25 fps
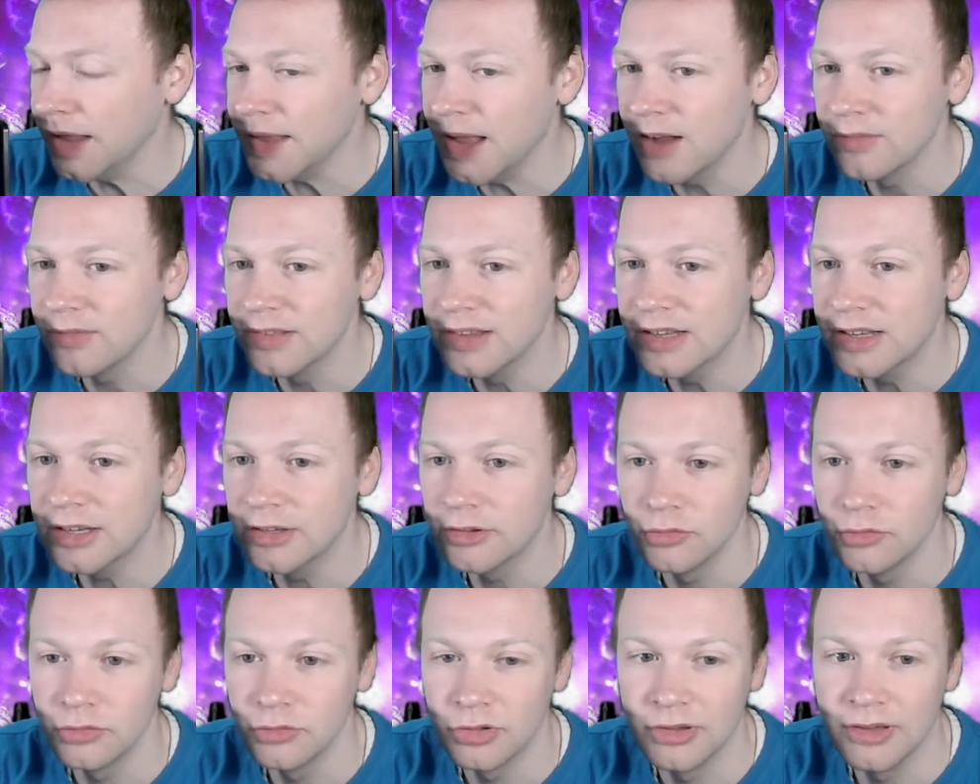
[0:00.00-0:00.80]

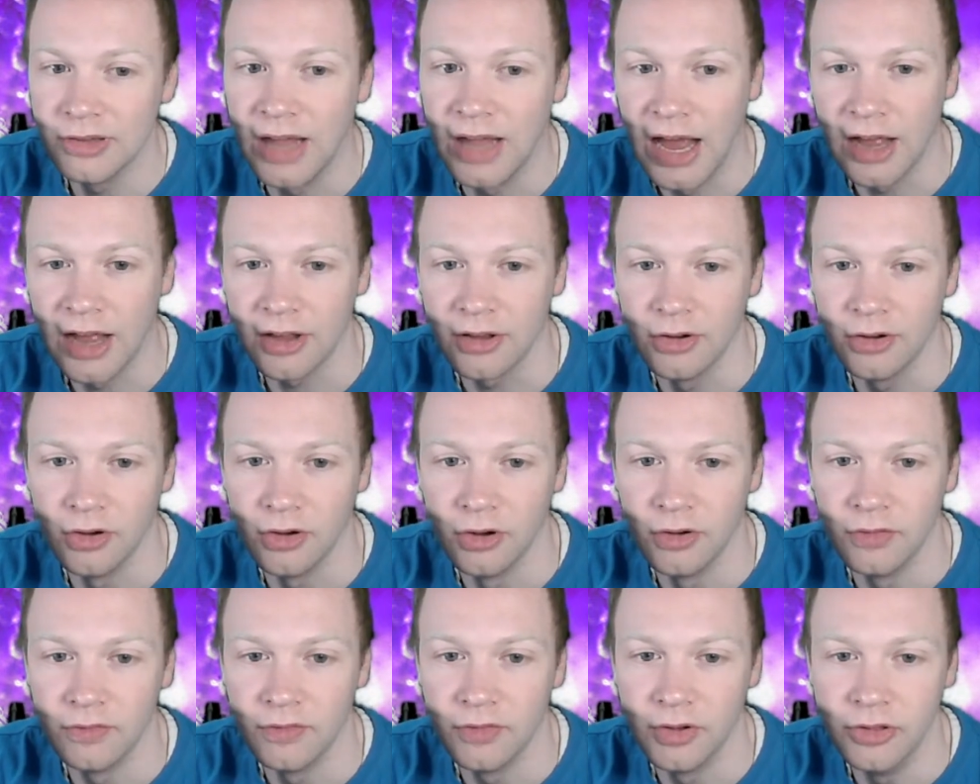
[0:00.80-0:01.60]
little to lack
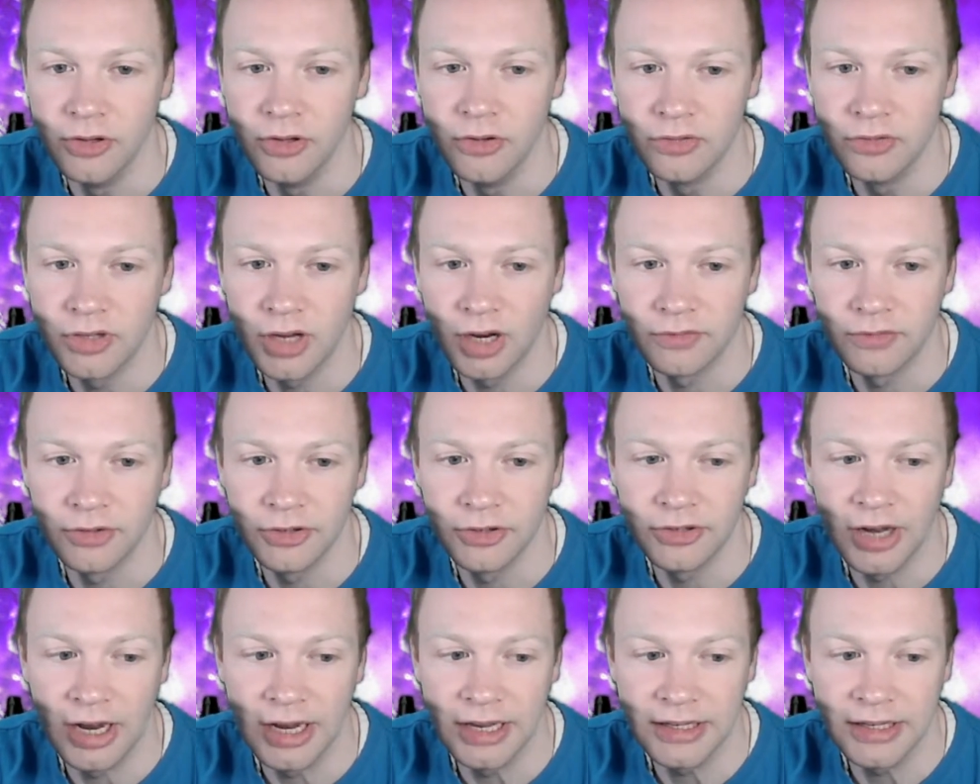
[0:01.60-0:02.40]
of news
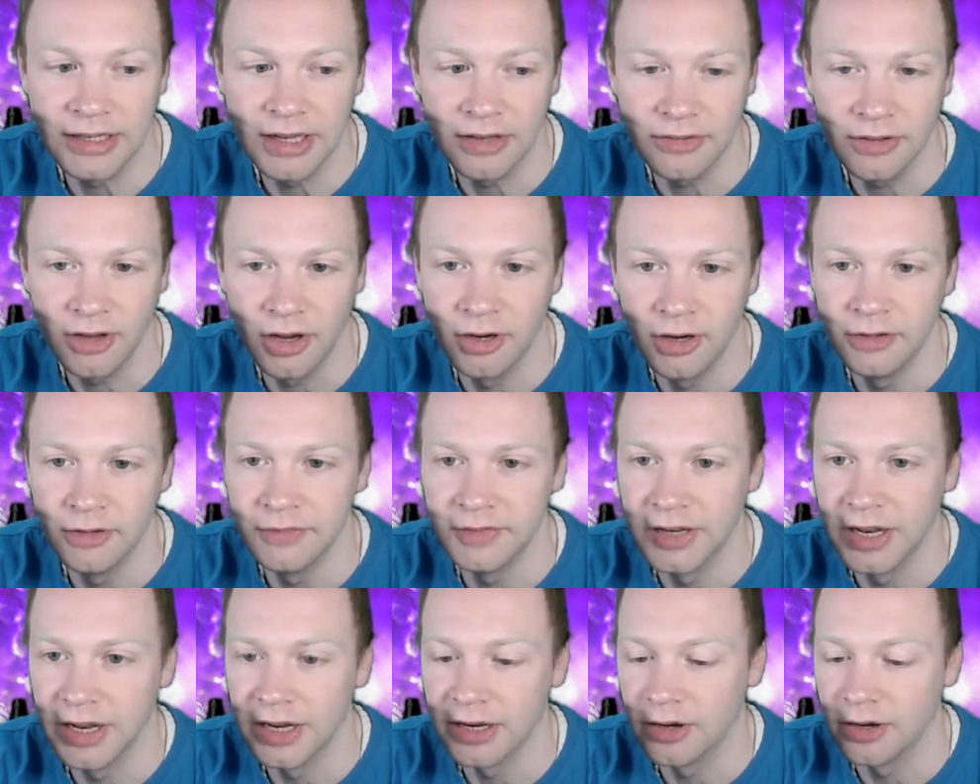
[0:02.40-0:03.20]
coverage that it gets
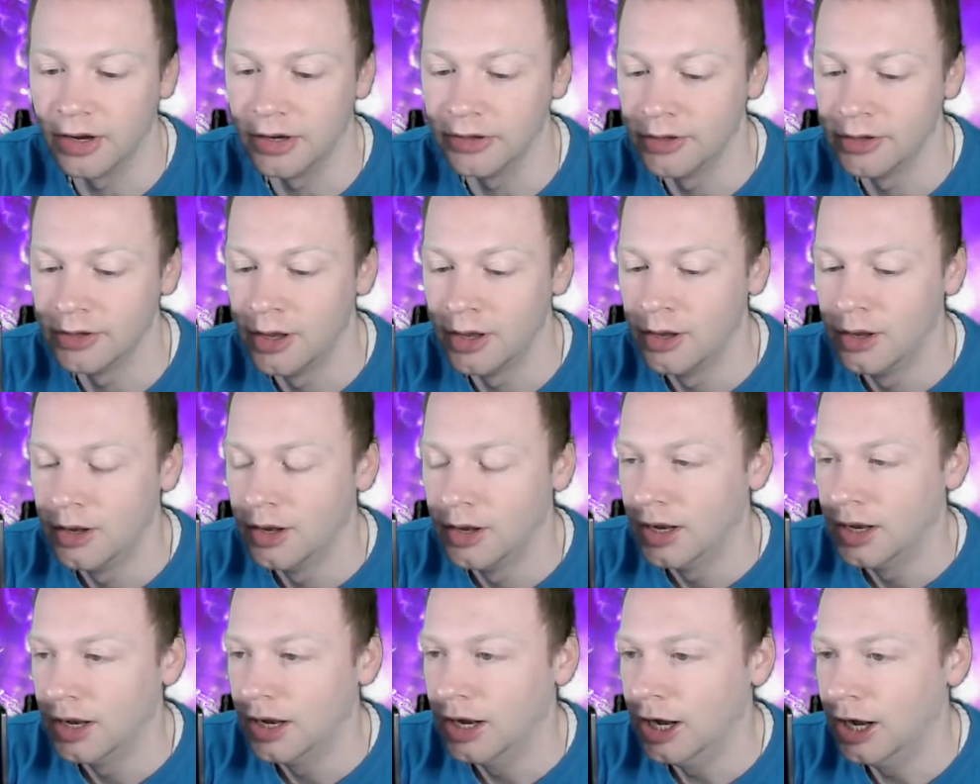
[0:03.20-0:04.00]
over there, guys.
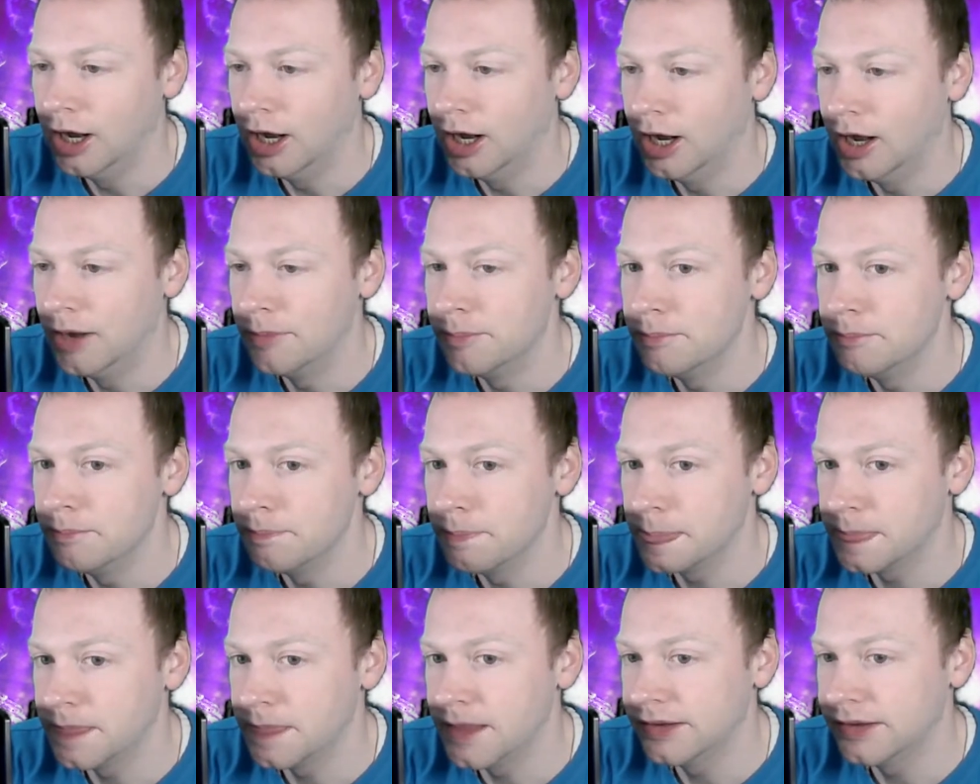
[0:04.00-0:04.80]

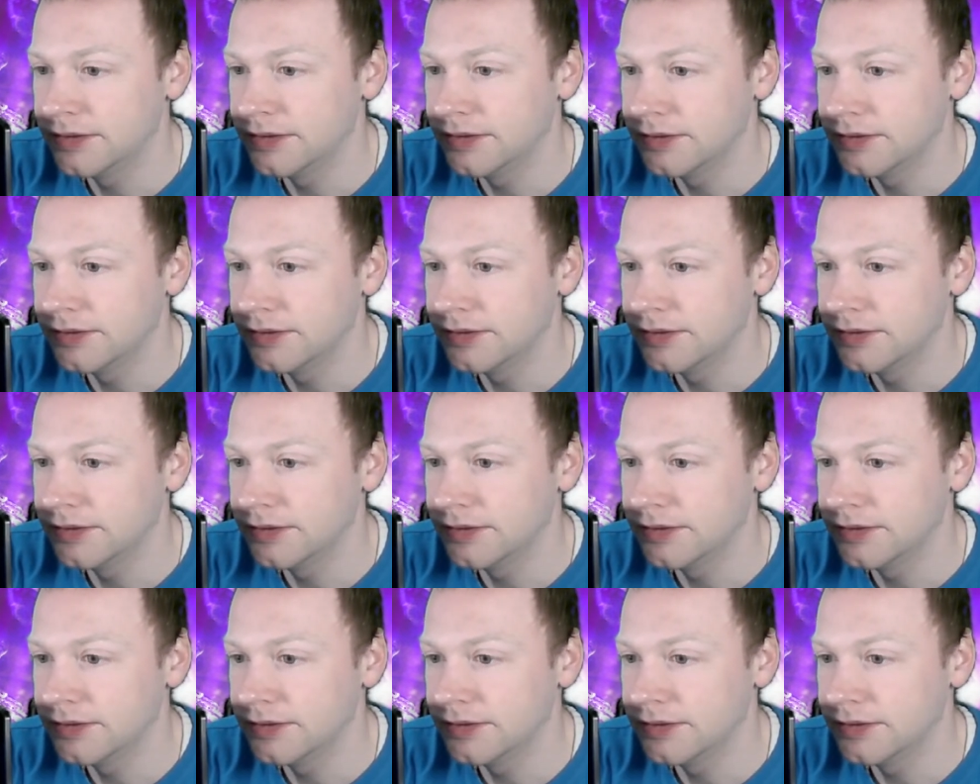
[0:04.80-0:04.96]
This